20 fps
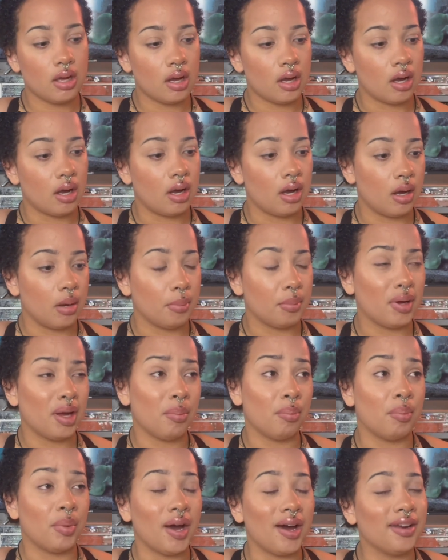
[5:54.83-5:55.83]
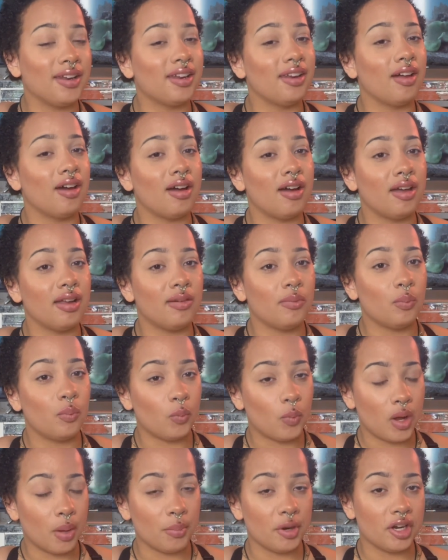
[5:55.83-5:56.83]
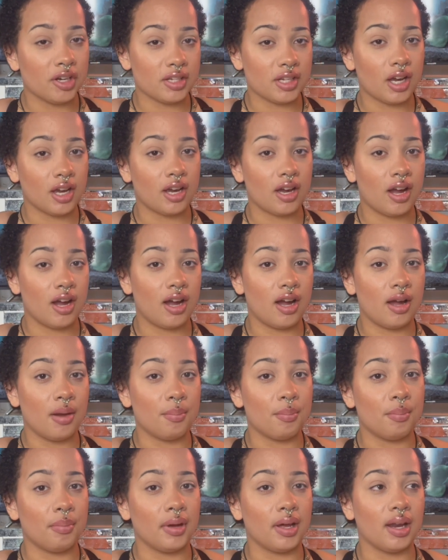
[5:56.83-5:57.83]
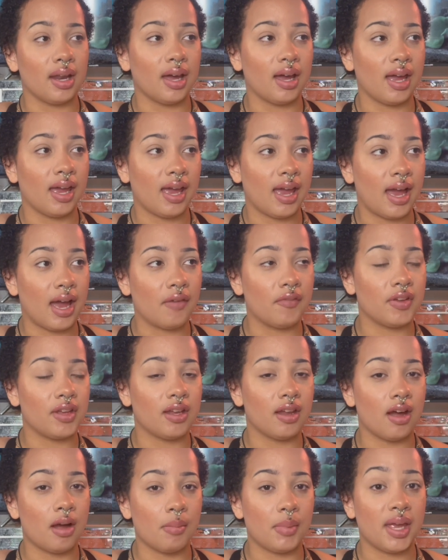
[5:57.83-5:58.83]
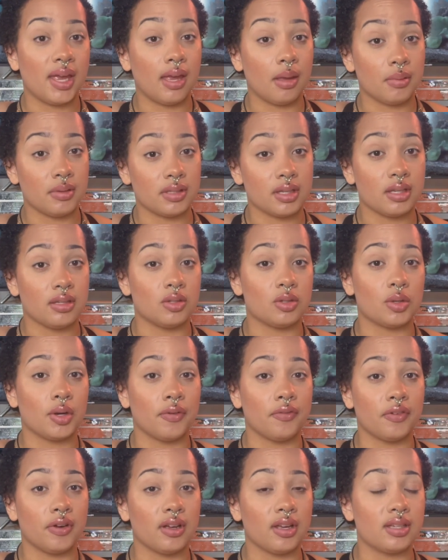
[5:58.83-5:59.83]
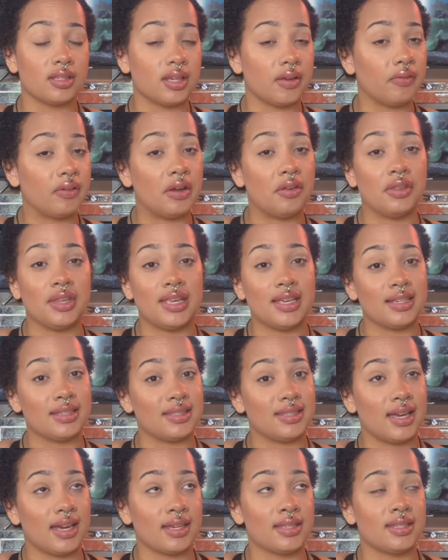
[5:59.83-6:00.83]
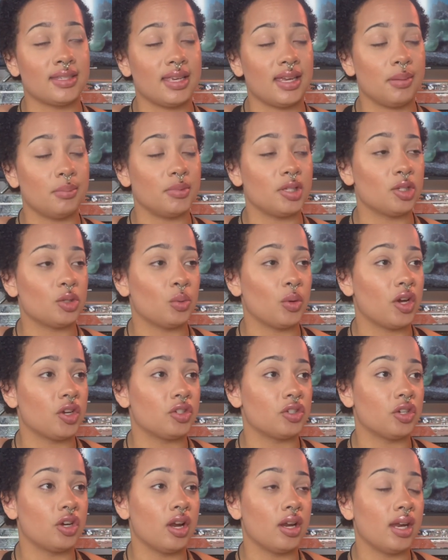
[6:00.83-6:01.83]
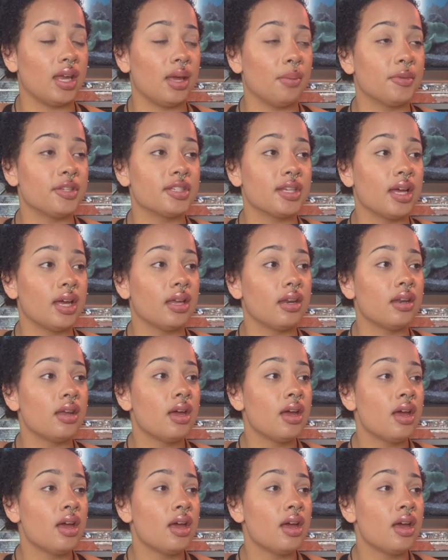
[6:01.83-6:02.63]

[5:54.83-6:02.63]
I bought it on Walmart.com, but I have it on my Amazon storefront because I found the exact same dishwasher on Amazon.